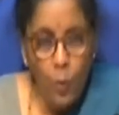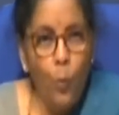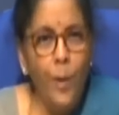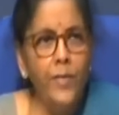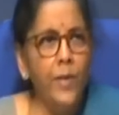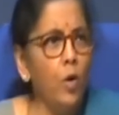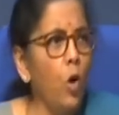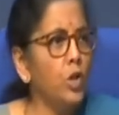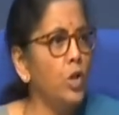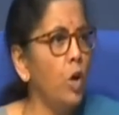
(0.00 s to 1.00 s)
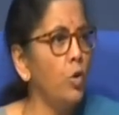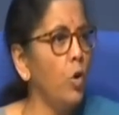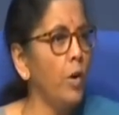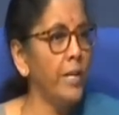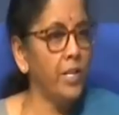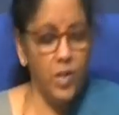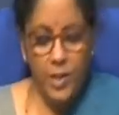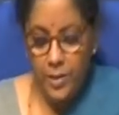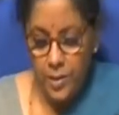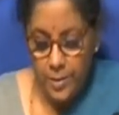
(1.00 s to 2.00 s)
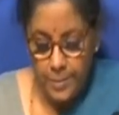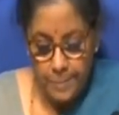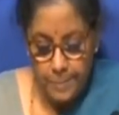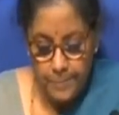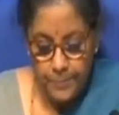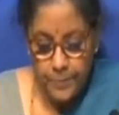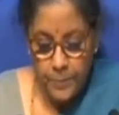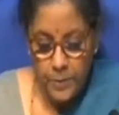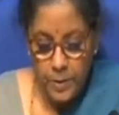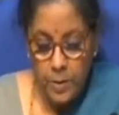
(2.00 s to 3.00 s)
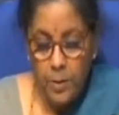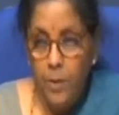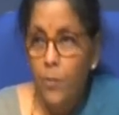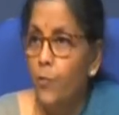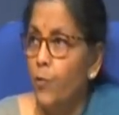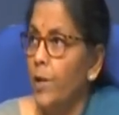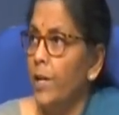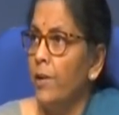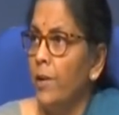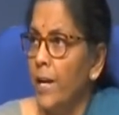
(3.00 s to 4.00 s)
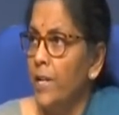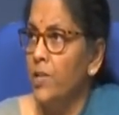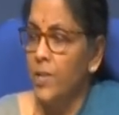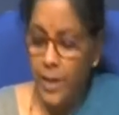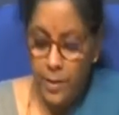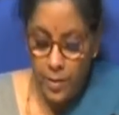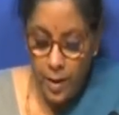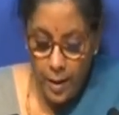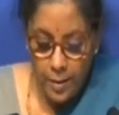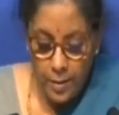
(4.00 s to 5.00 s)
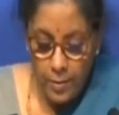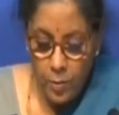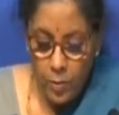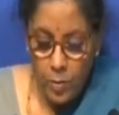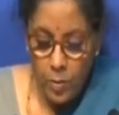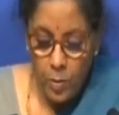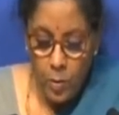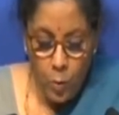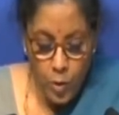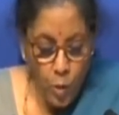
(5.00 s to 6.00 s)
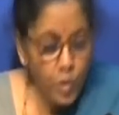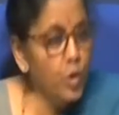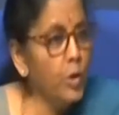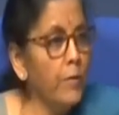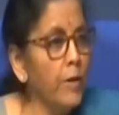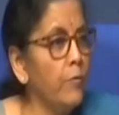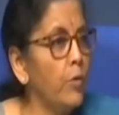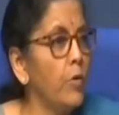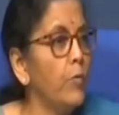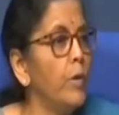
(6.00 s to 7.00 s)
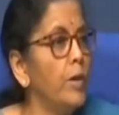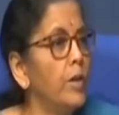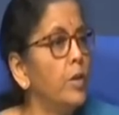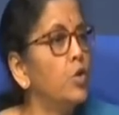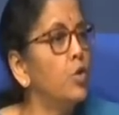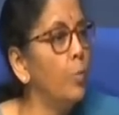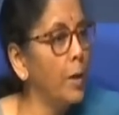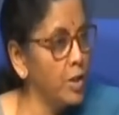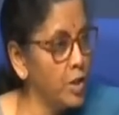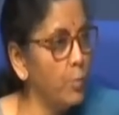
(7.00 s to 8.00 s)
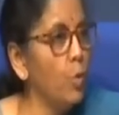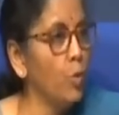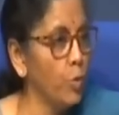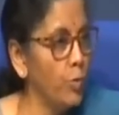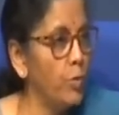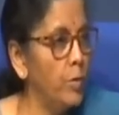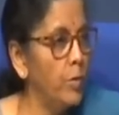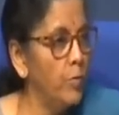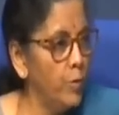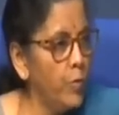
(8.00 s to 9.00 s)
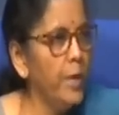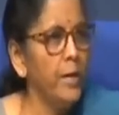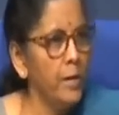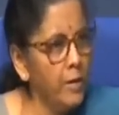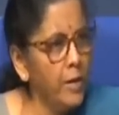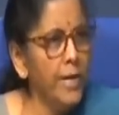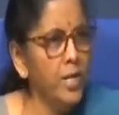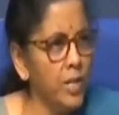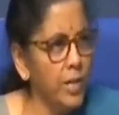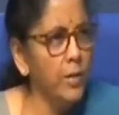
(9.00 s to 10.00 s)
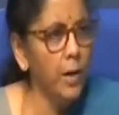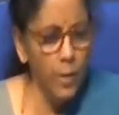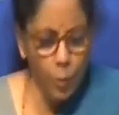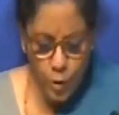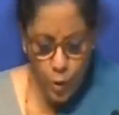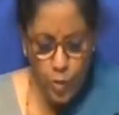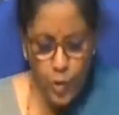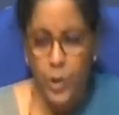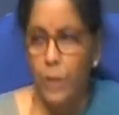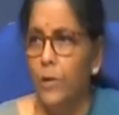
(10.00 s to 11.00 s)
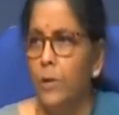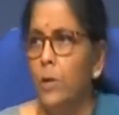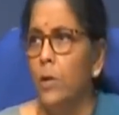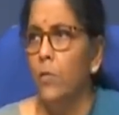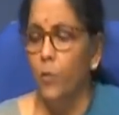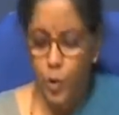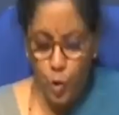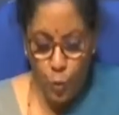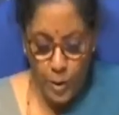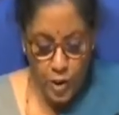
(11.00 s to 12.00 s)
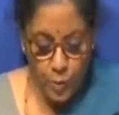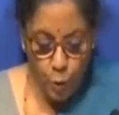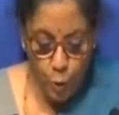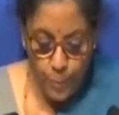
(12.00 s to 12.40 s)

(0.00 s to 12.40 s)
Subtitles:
When the lockdown got extended, free grains and dal was also given for a further 2 months more. Free grains and dal was also given for 2 months more.